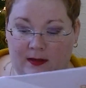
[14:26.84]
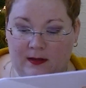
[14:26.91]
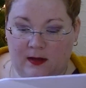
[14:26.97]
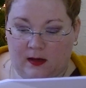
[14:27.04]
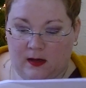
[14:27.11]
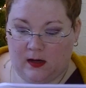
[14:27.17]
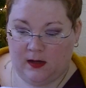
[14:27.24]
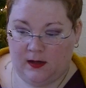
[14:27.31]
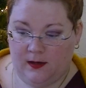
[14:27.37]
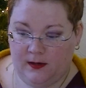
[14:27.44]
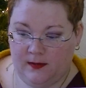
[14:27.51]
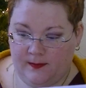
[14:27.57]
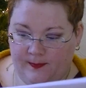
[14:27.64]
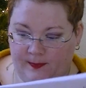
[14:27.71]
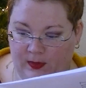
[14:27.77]
God.
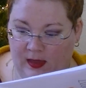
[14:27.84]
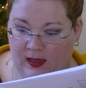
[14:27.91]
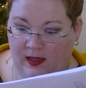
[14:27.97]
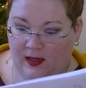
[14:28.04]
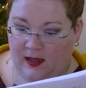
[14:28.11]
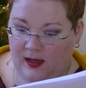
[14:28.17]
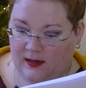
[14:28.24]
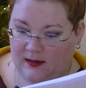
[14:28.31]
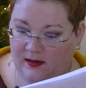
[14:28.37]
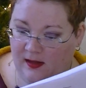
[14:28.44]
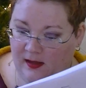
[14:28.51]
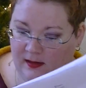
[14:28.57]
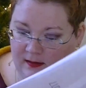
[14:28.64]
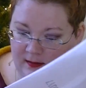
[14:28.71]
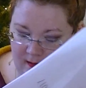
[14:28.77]
And
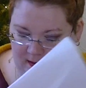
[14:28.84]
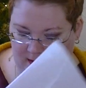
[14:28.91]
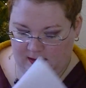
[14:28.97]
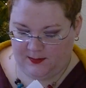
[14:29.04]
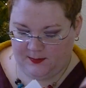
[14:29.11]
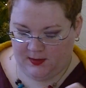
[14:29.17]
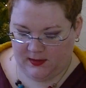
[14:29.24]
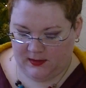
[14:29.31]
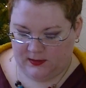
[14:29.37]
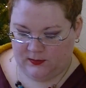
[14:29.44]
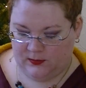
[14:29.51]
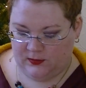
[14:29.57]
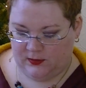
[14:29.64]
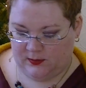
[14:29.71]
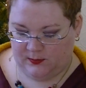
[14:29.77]
then I'm gonna
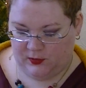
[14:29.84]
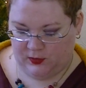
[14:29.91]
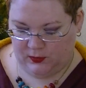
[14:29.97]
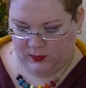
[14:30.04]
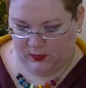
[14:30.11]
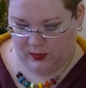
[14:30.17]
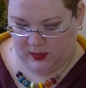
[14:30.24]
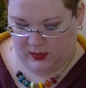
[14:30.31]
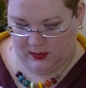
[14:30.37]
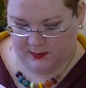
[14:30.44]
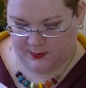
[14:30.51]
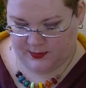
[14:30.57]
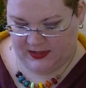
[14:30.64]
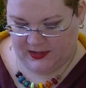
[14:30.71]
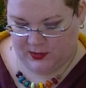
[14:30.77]
do some 2-color
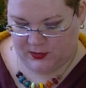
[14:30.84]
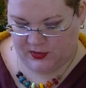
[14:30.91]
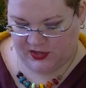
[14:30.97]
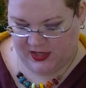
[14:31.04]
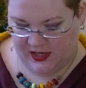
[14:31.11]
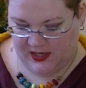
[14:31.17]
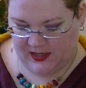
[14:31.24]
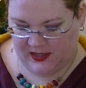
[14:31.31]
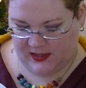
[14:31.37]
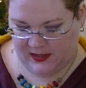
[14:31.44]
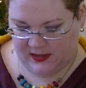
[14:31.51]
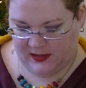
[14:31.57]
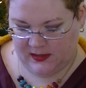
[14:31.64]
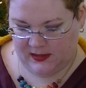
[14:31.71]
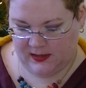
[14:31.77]

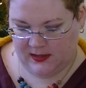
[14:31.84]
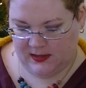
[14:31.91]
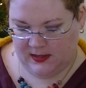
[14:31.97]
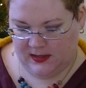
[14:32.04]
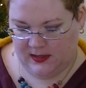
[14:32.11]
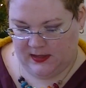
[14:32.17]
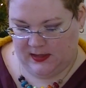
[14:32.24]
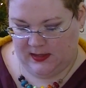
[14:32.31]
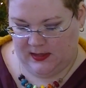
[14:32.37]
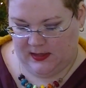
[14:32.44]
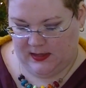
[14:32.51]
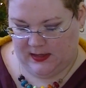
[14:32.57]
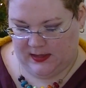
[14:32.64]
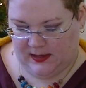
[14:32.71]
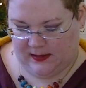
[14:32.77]
brioching.
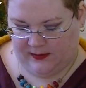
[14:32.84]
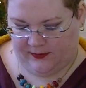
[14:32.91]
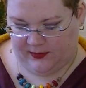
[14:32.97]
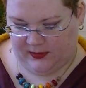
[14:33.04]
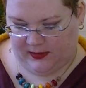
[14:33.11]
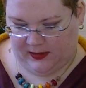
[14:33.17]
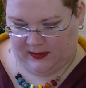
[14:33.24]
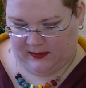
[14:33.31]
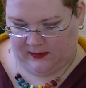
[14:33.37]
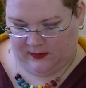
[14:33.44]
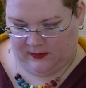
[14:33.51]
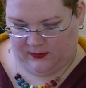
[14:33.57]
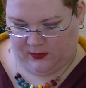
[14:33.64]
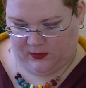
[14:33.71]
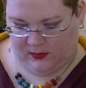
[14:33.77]
And after that,
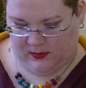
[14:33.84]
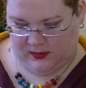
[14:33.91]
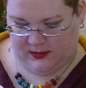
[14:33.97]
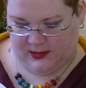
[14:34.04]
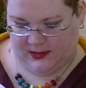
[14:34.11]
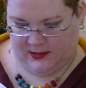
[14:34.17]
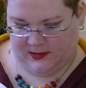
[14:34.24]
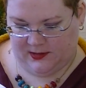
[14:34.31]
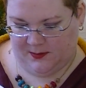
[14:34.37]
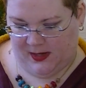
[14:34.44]
of course, there's a